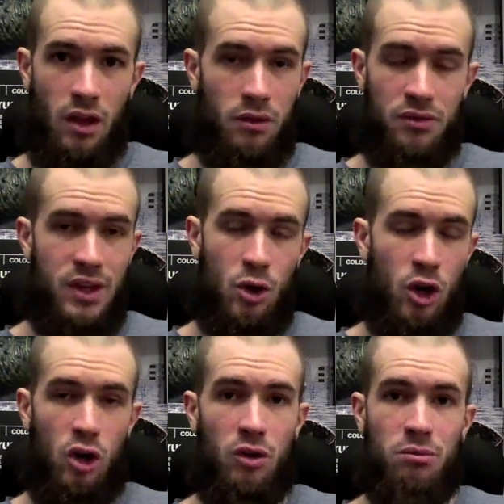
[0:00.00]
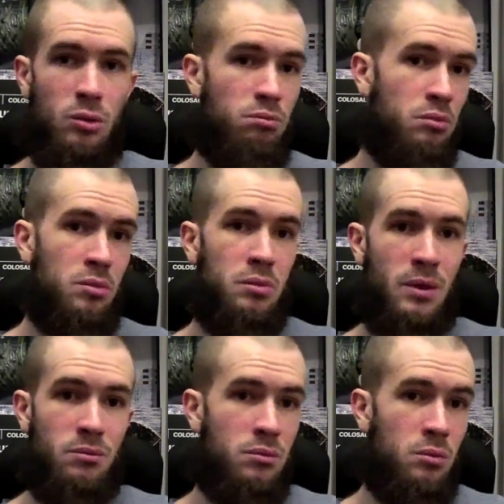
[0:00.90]
there are
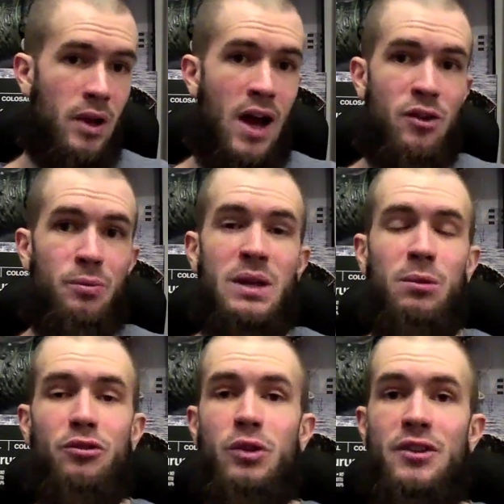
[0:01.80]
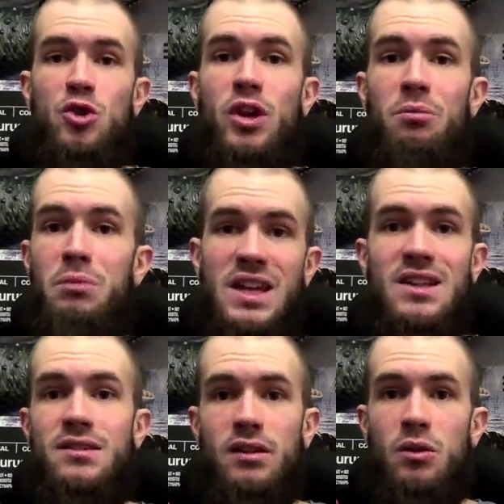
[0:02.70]
other people, and you can
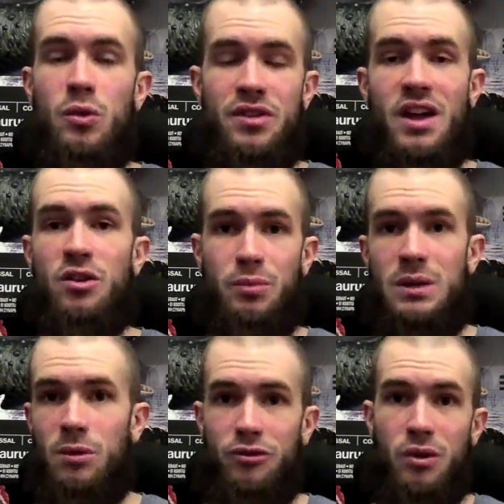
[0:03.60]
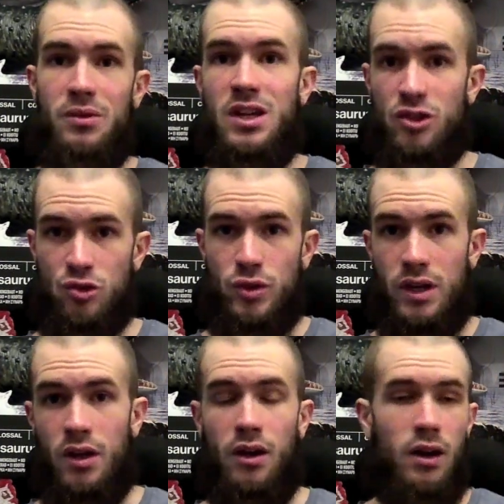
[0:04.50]
meet with other people from the industry,
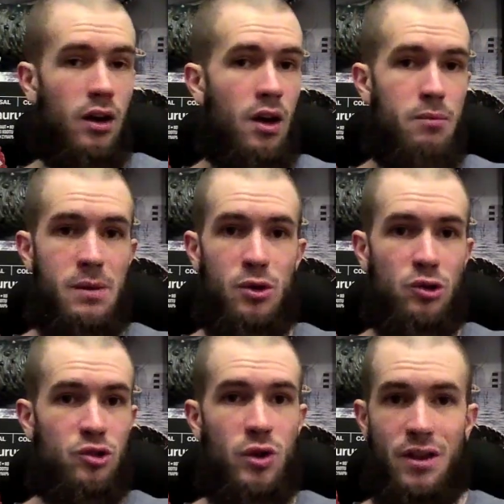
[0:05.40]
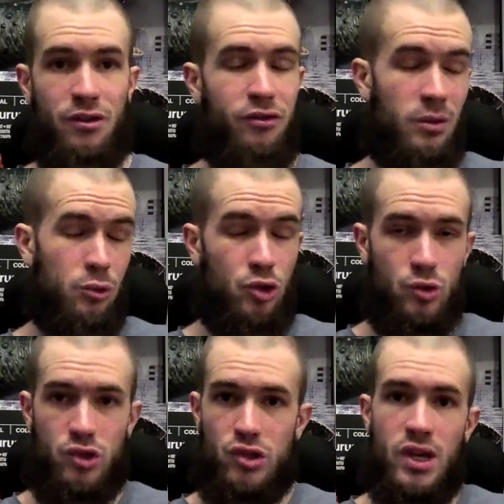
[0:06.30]
maybe also other film
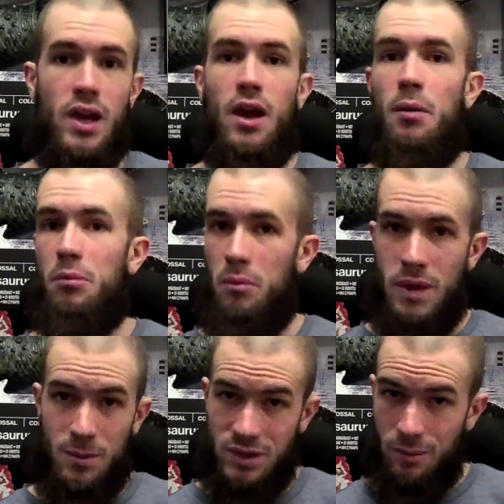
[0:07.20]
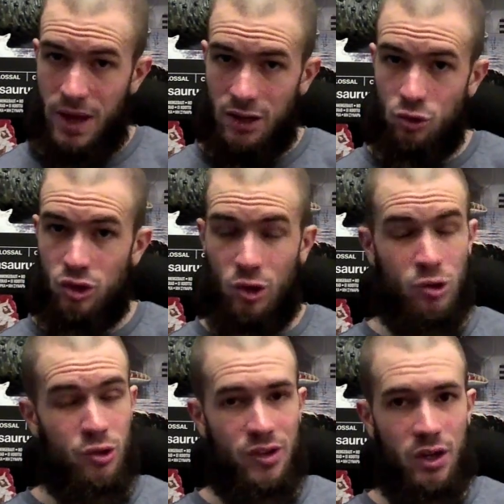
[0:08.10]
producers, maybe some actors are
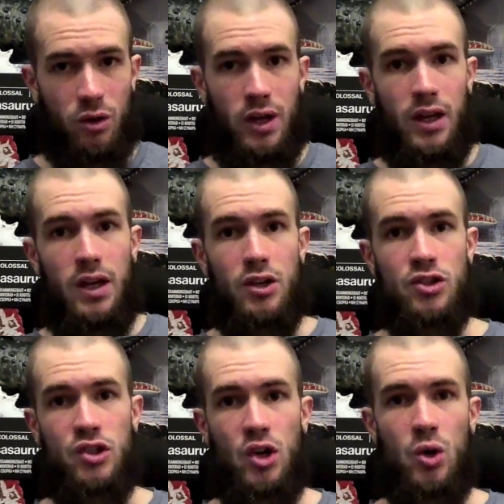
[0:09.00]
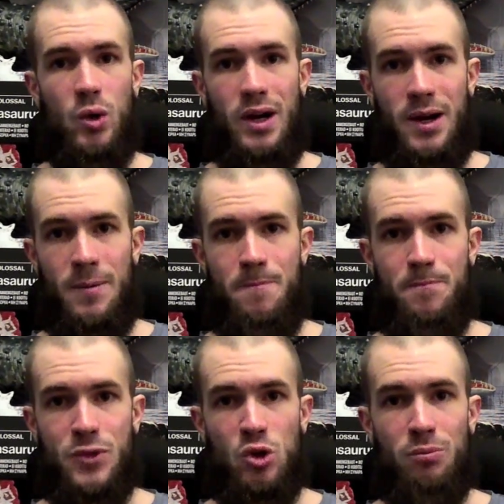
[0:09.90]
also there. So
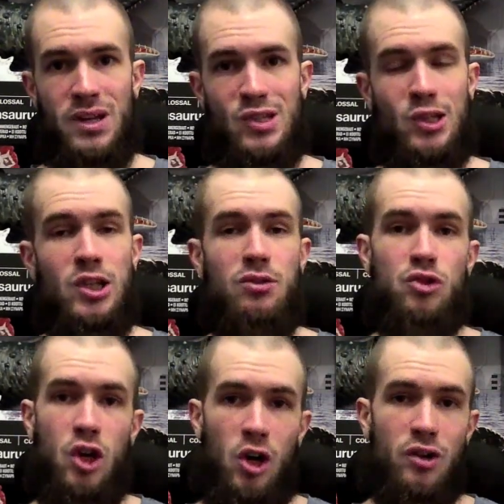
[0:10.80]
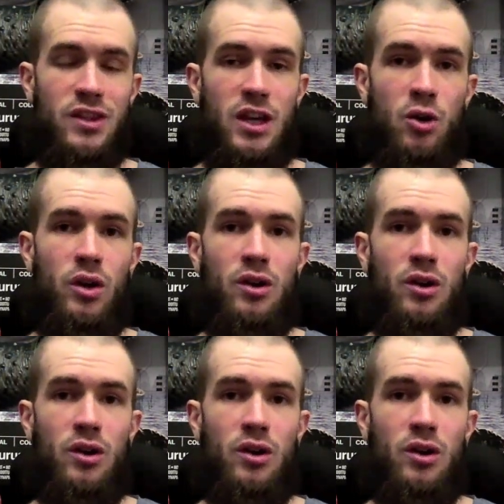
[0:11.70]
you can basically talk to